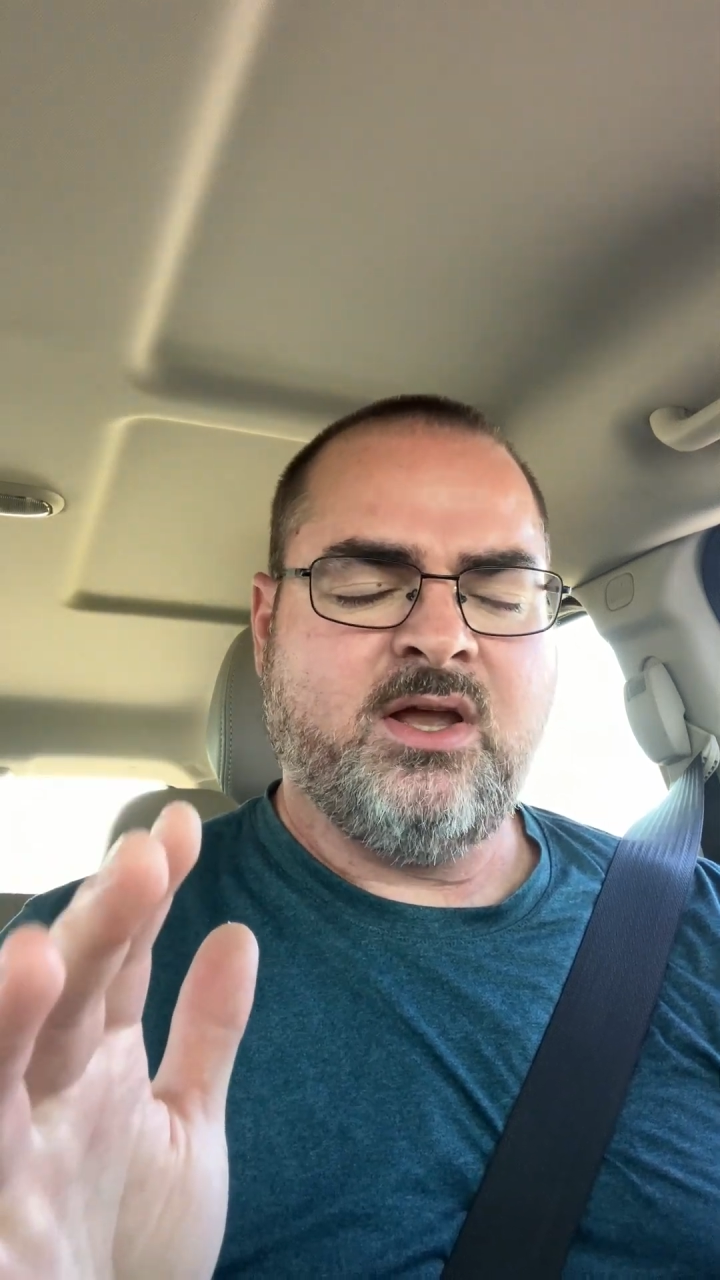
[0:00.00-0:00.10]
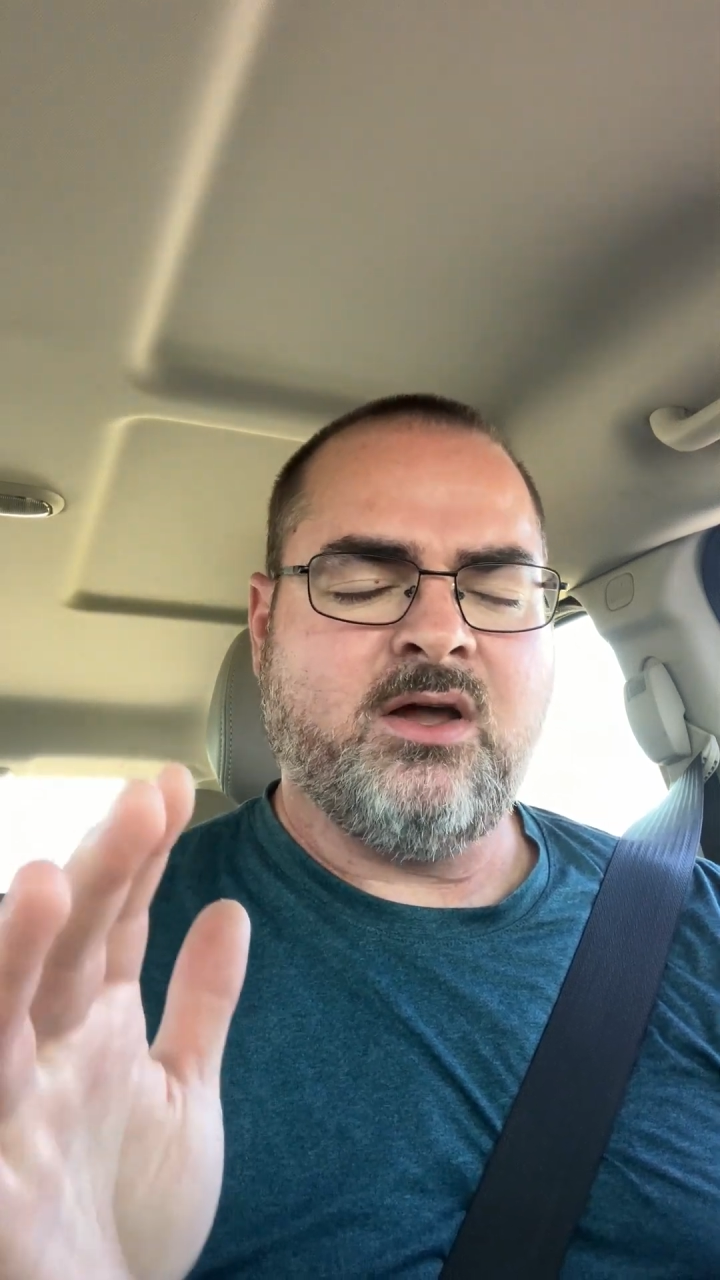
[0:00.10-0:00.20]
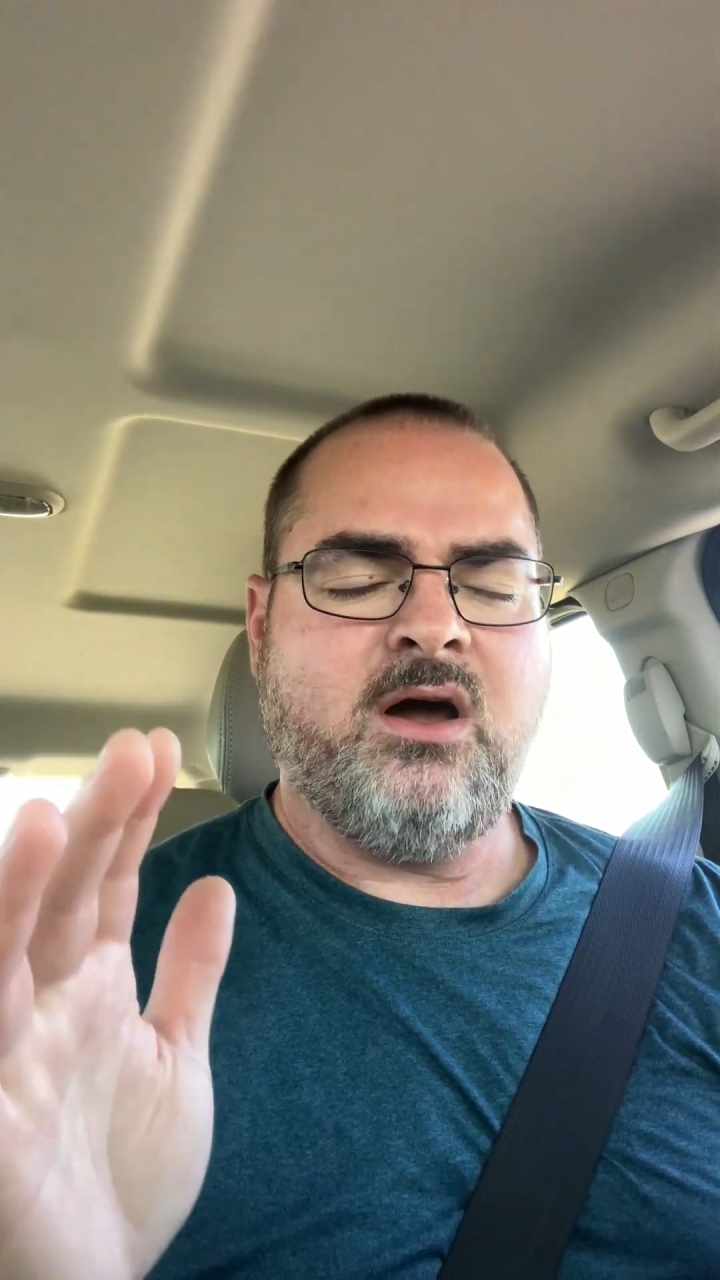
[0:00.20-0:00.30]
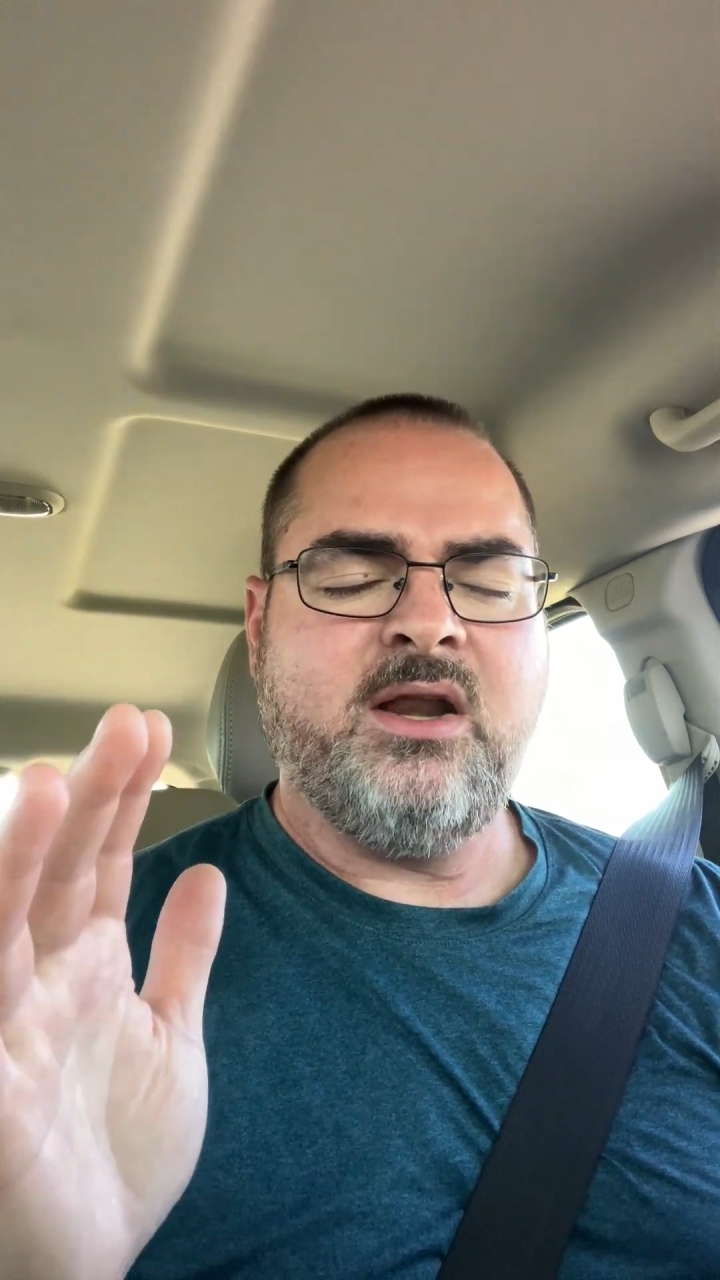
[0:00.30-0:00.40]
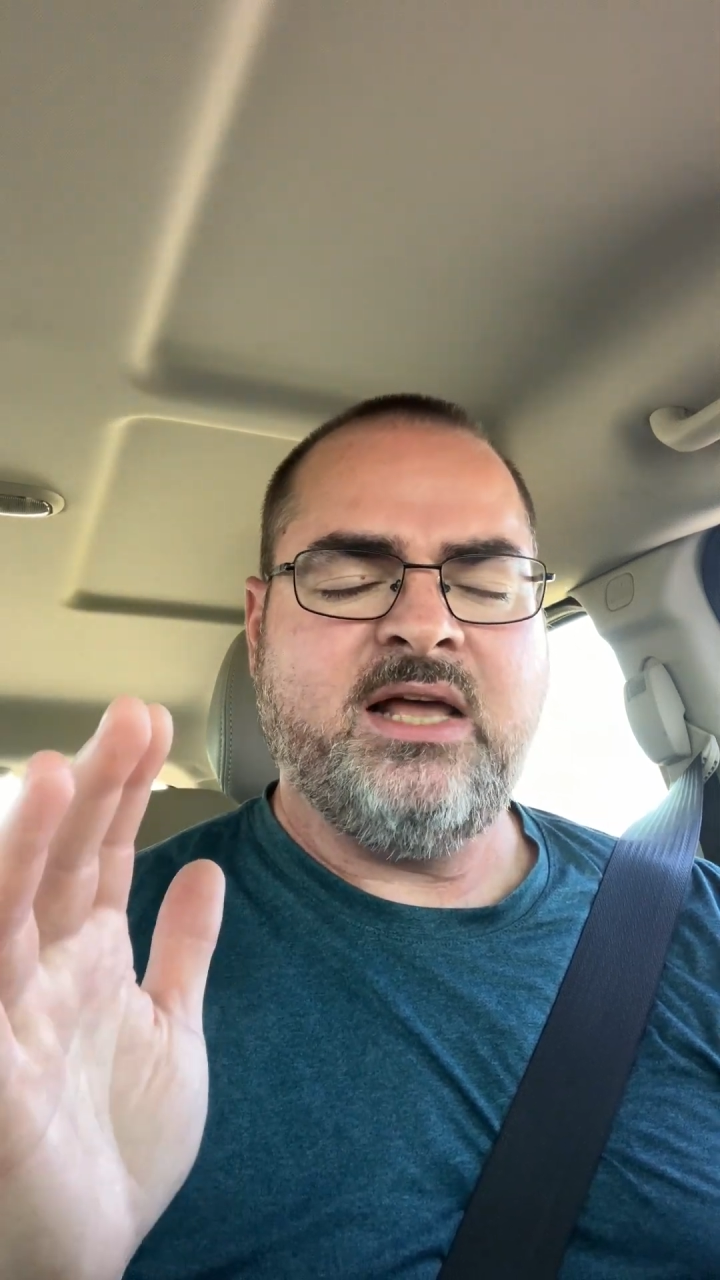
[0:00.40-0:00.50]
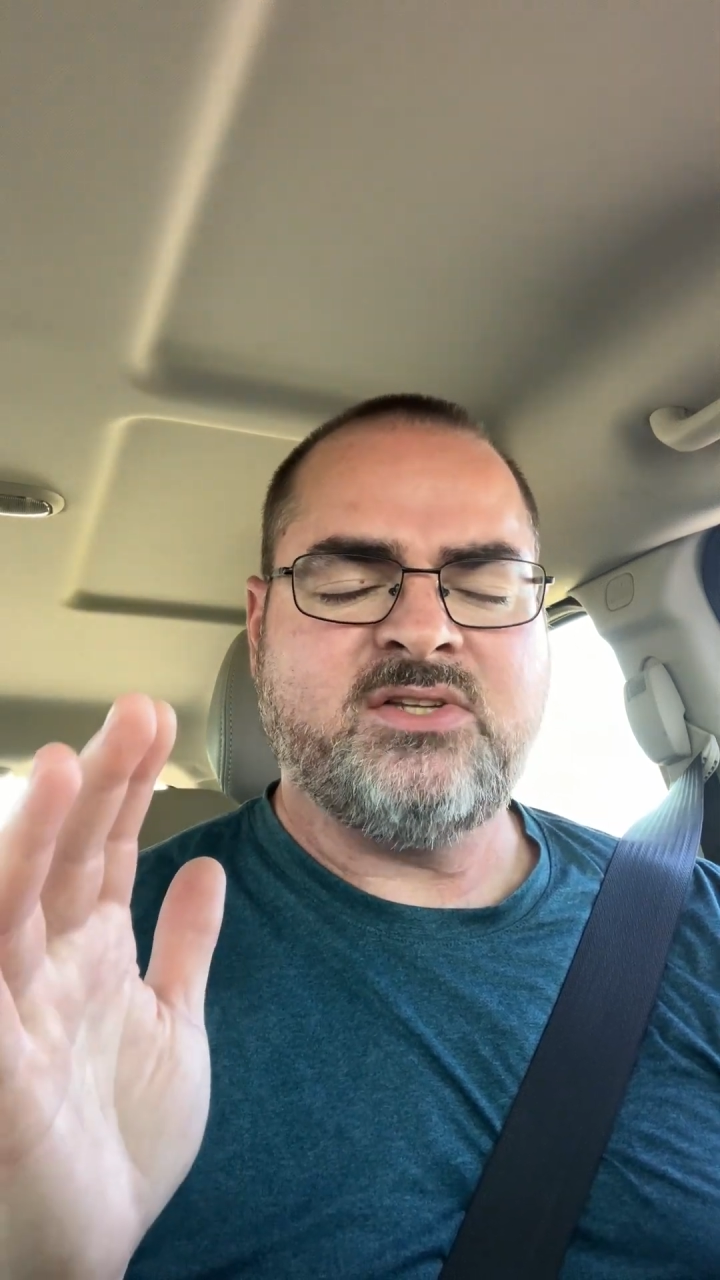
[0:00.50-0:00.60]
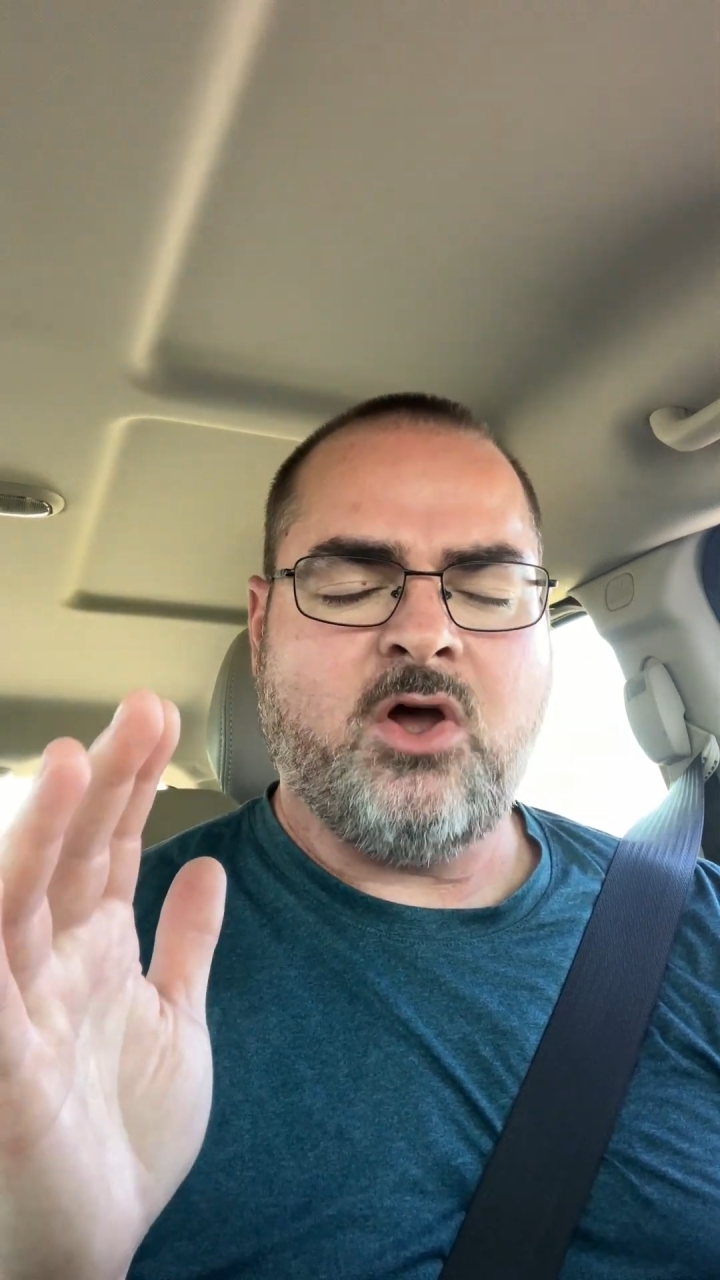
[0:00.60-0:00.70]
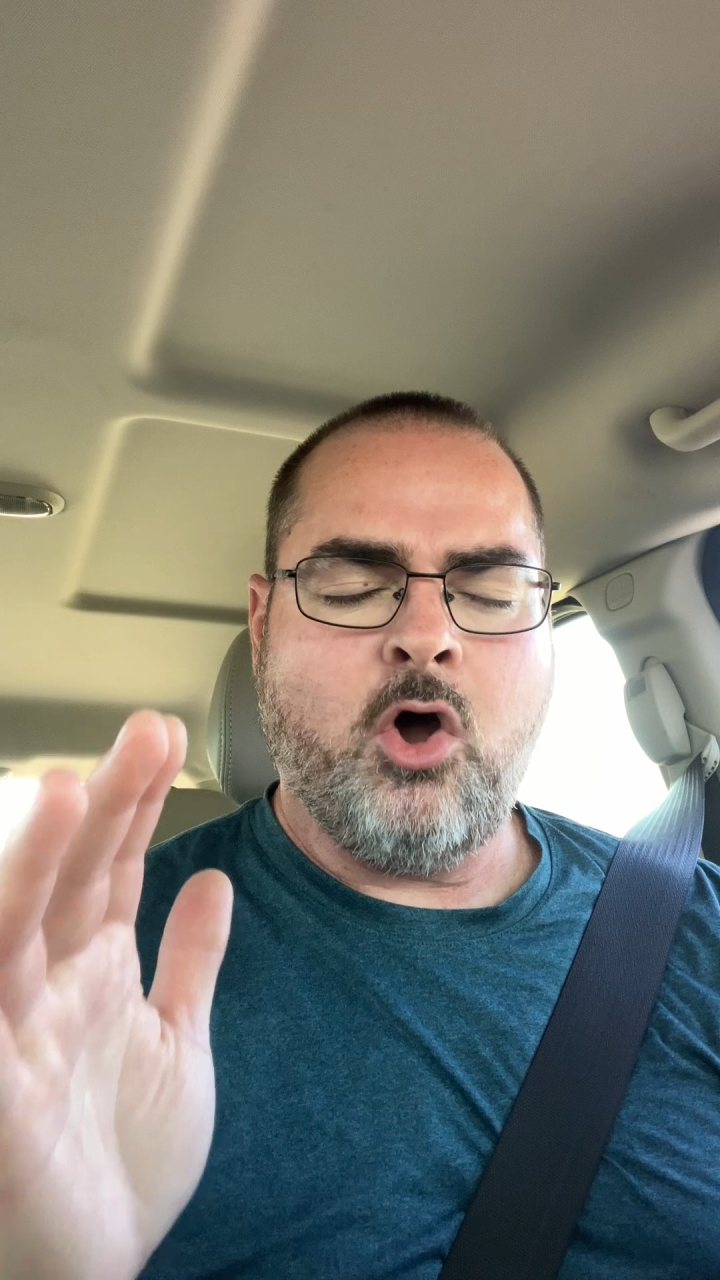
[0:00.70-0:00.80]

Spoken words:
God has a